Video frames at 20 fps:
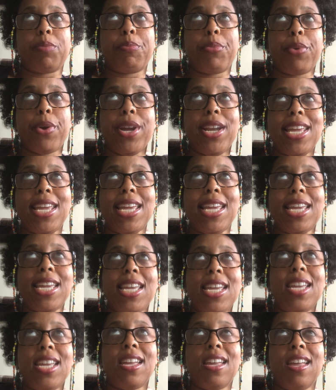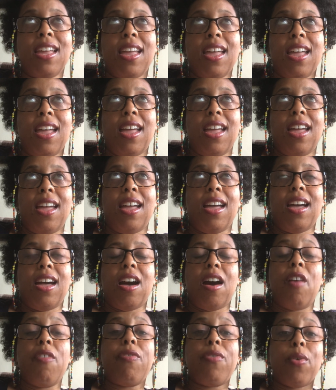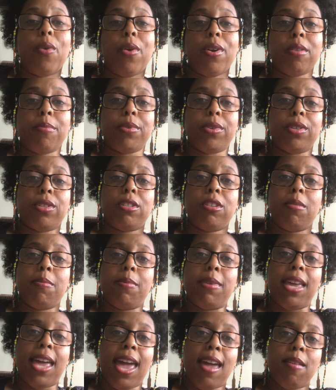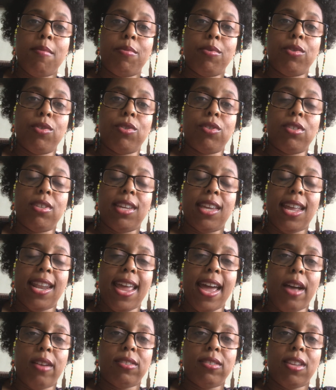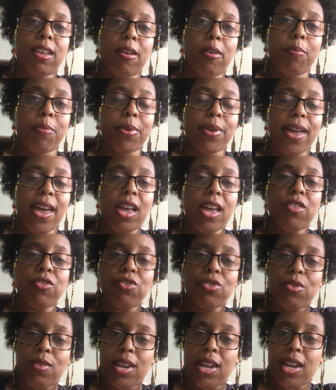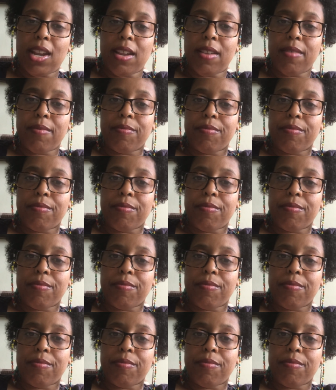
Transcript: pretty affordable to be able to get house help as you need it.